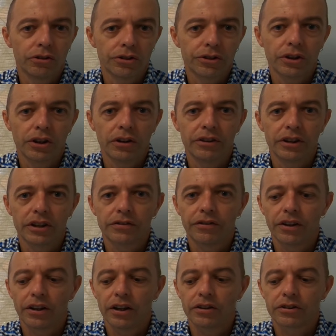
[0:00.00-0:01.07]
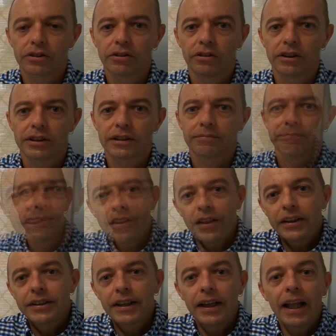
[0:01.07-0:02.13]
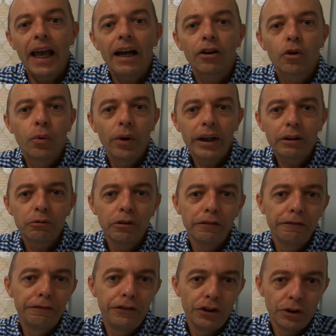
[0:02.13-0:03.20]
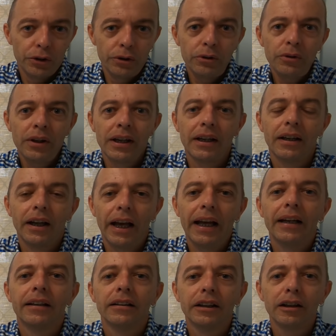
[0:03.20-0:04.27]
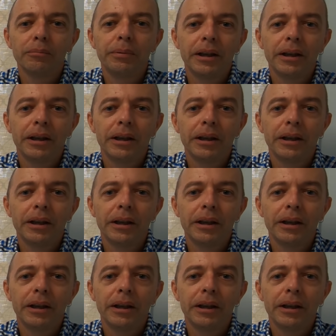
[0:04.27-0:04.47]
service for those guys. So that's it, our quick review and a little bit